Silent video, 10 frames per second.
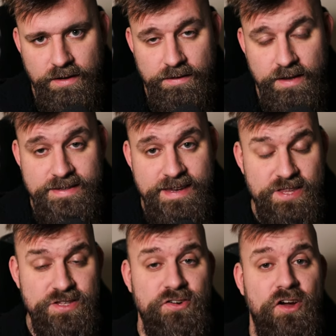The
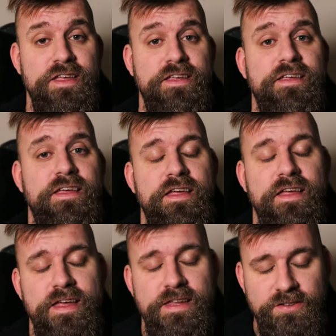Death Strike
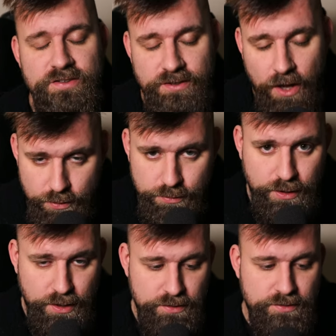is so
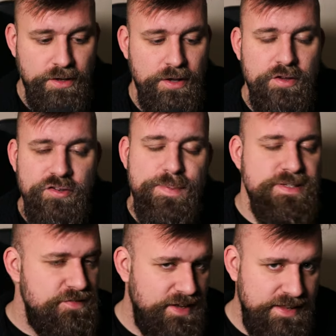good.
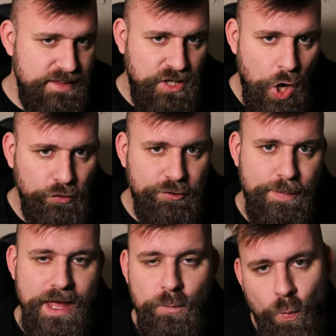specifically the
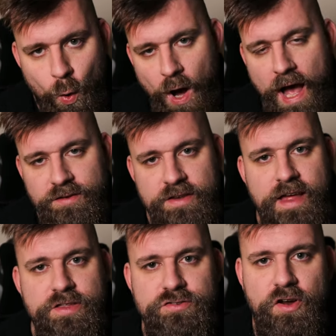Godspear Warhead. So
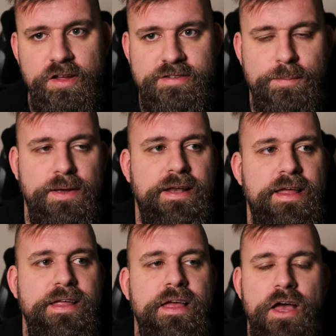Deathstrike's
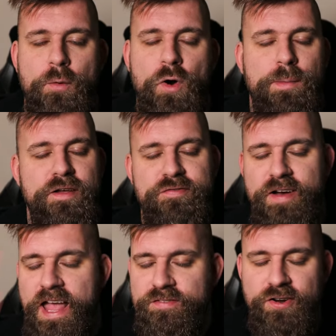typically one of my
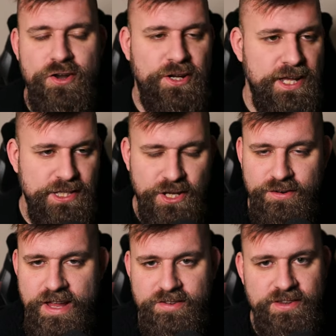favourite looking
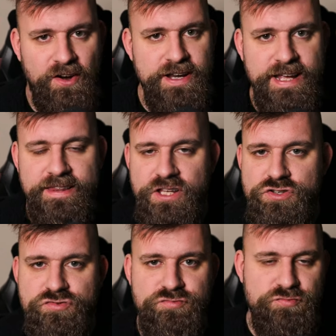units. The idea that you
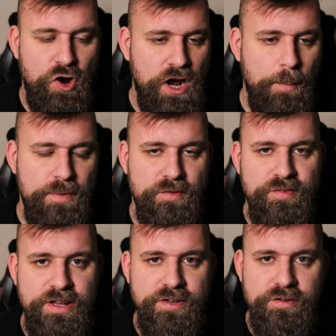just rock up with a
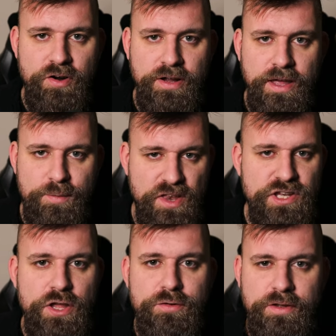V2 rocket with a
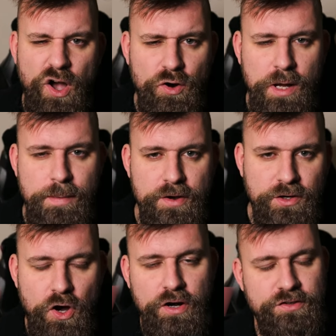nuke, old Command
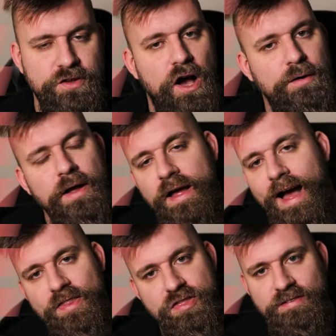and Conquer style,
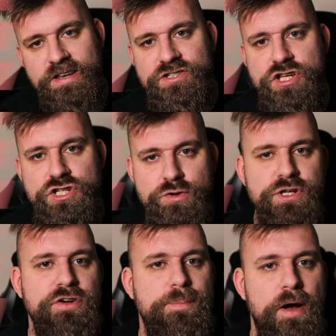and threaten to
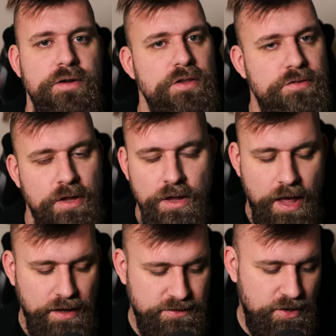nuke your opponents
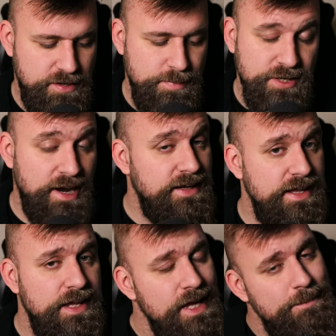excited me greatly.